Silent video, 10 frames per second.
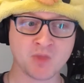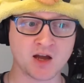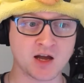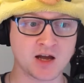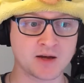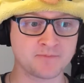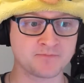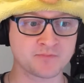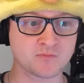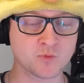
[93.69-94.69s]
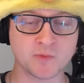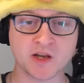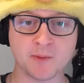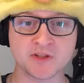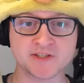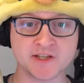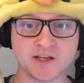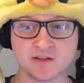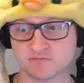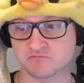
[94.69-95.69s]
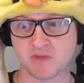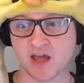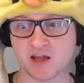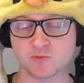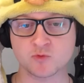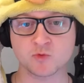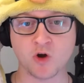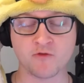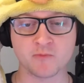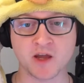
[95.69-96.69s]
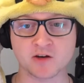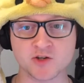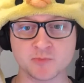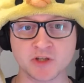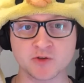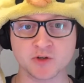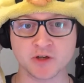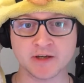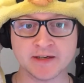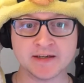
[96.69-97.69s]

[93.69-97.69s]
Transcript: we'll meet up in the city and we'll go from there and it should be good.